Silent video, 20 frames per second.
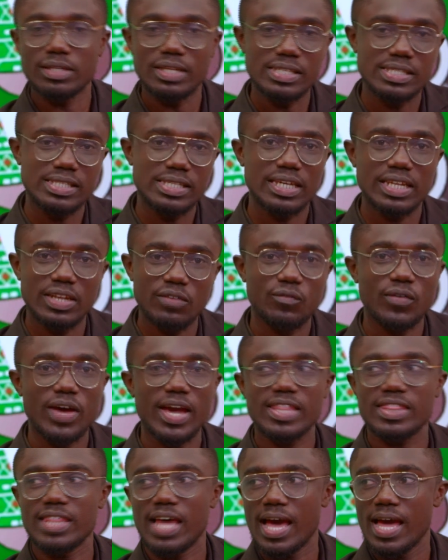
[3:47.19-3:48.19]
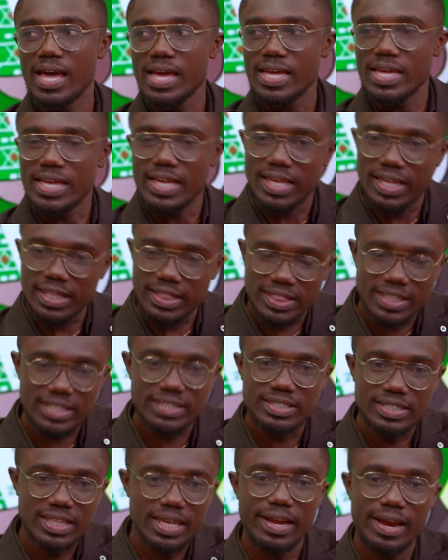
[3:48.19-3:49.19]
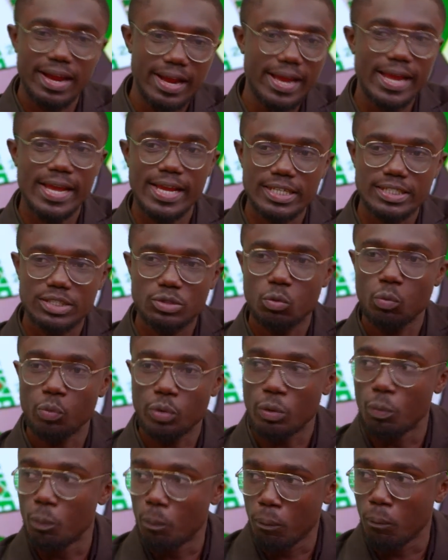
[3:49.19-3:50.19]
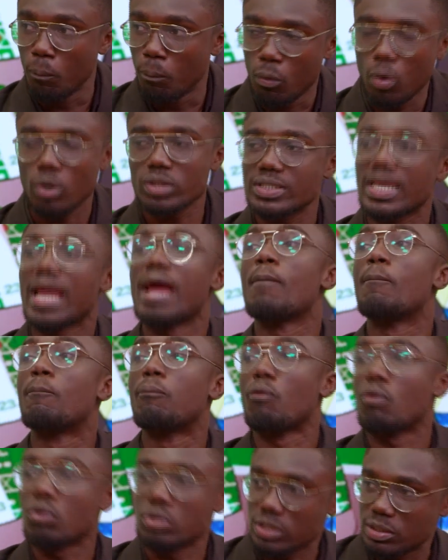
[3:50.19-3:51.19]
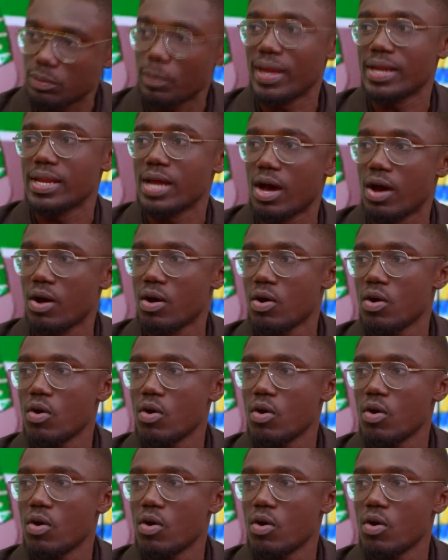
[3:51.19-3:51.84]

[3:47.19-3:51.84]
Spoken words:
They signify that this day and age, we got a bronze medal